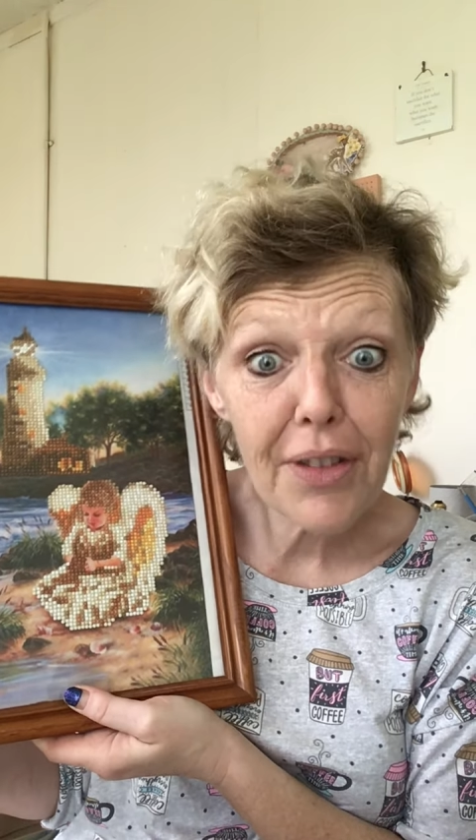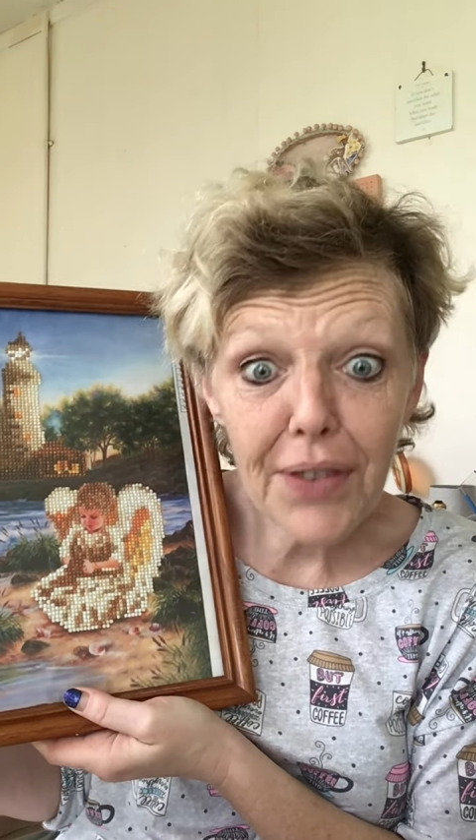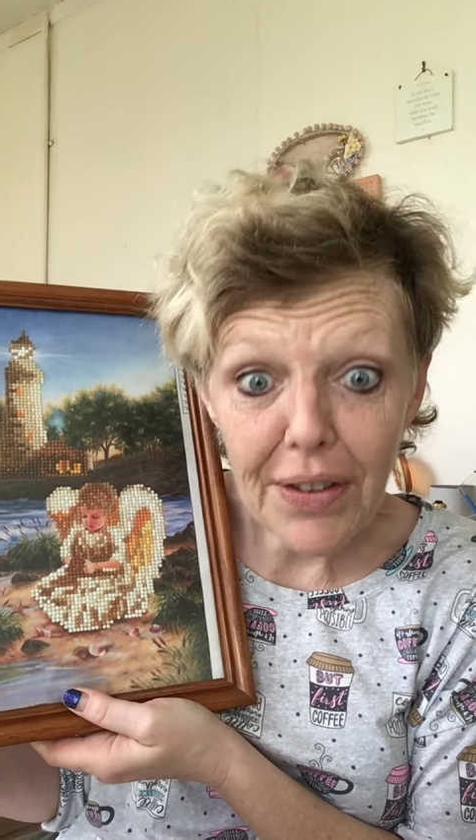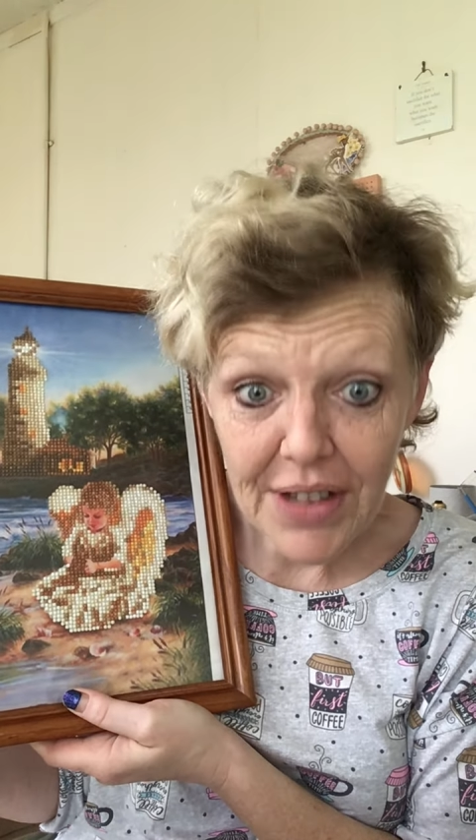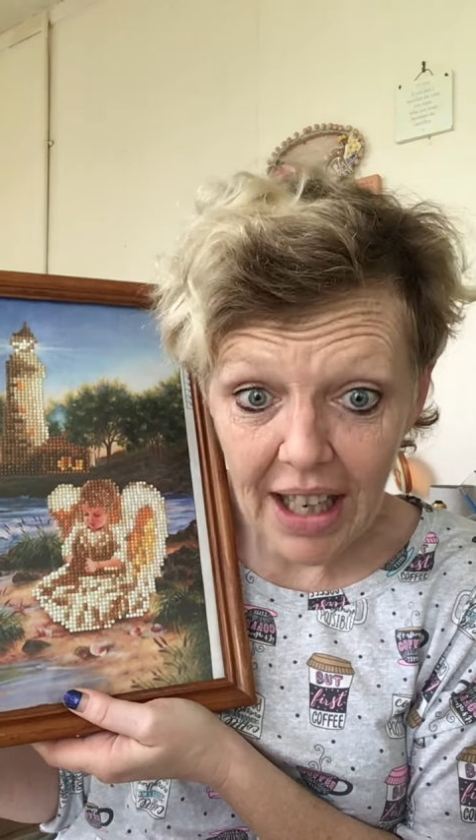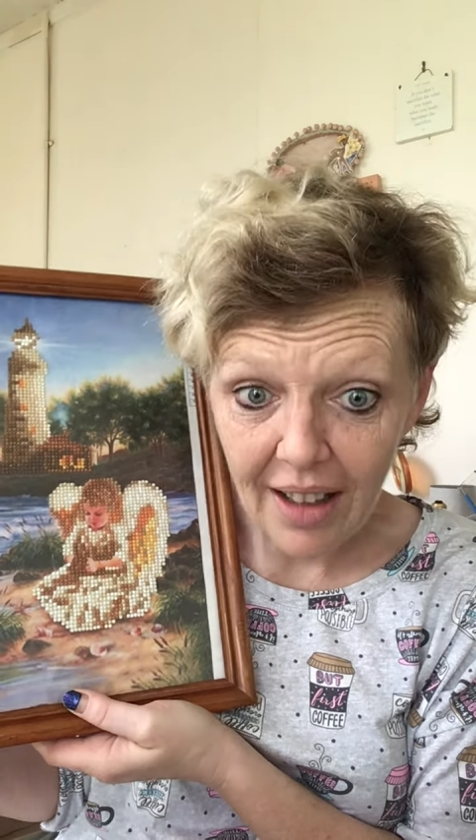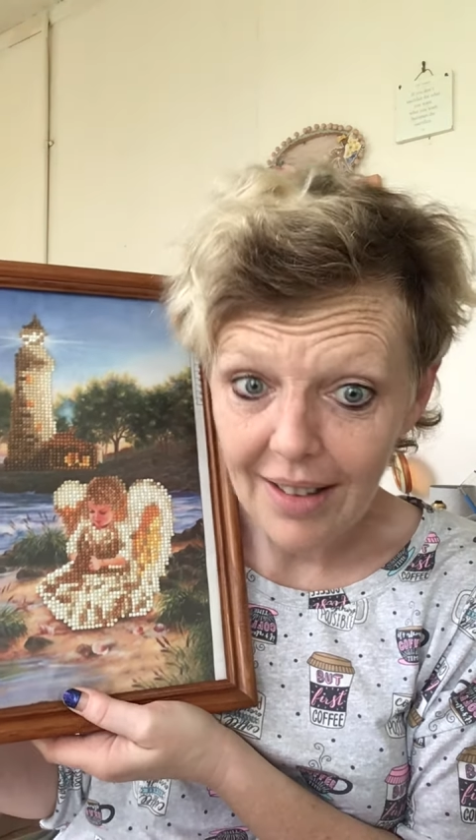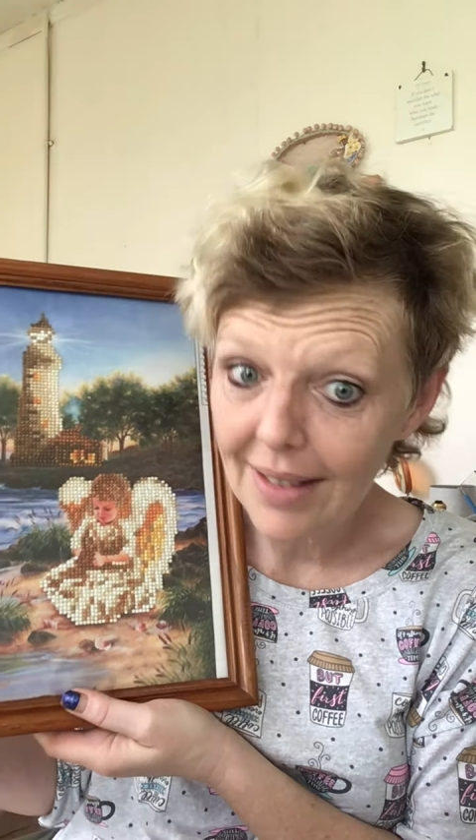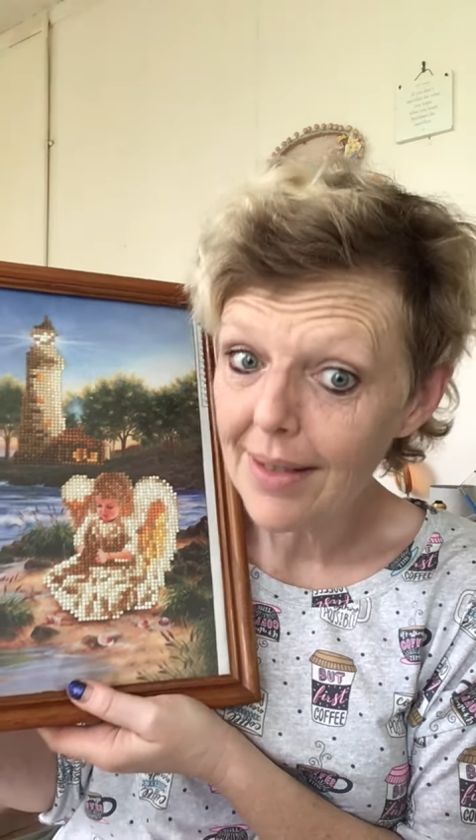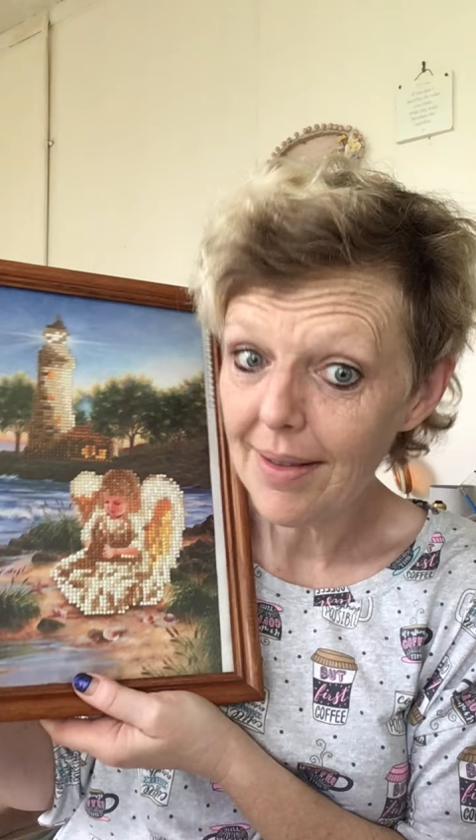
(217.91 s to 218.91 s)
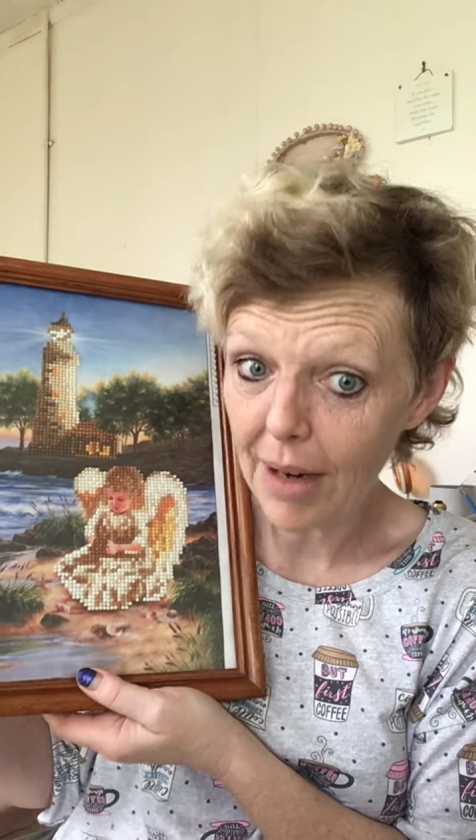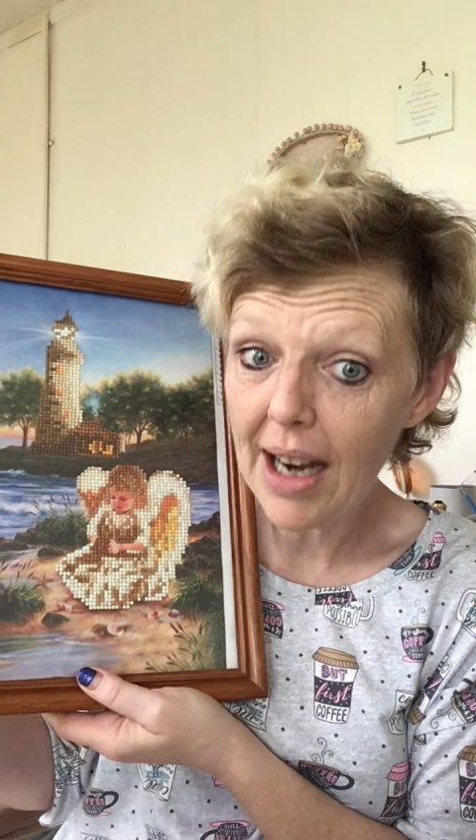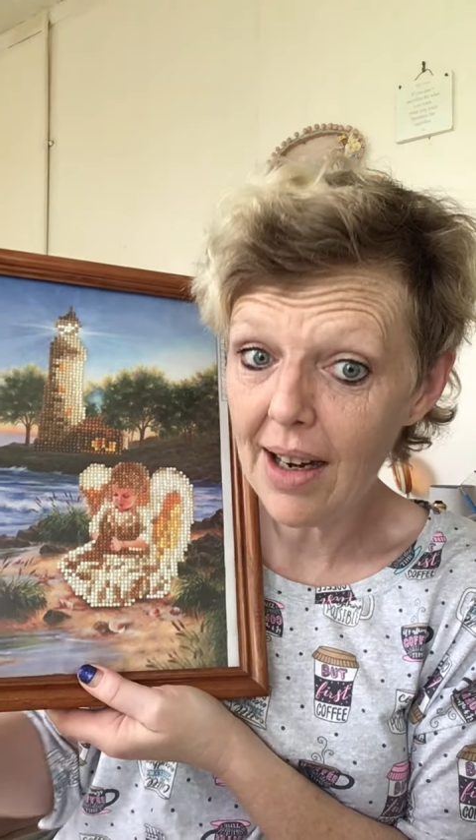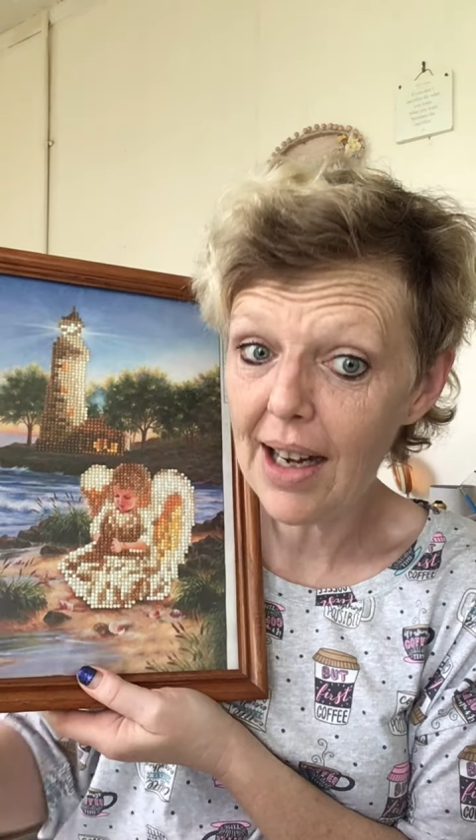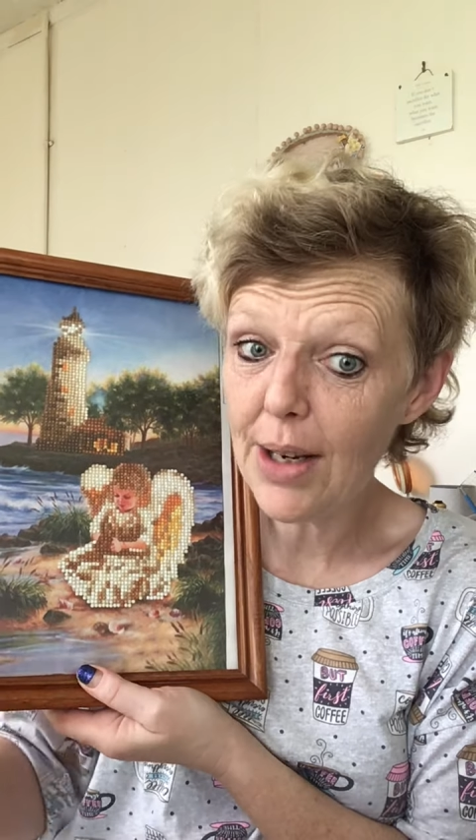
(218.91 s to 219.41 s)
50,
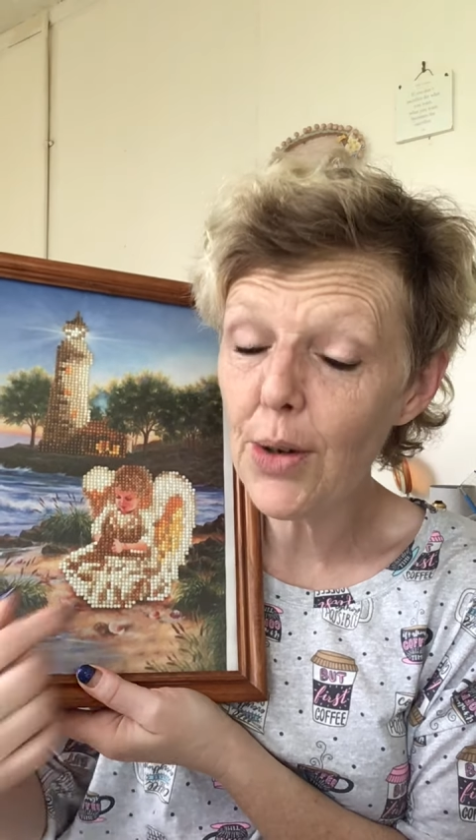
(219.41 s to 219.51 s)
right? And I